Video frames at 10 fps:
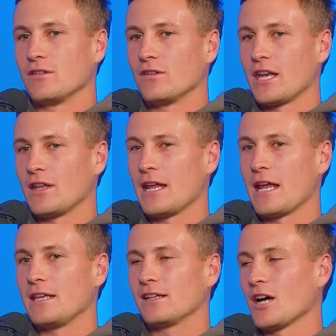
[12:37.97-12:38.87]

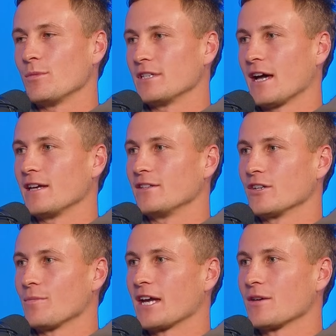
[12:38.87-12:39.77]
any club he's at, he's going
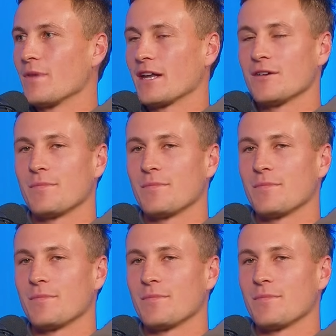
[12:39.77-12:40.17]
to make him better.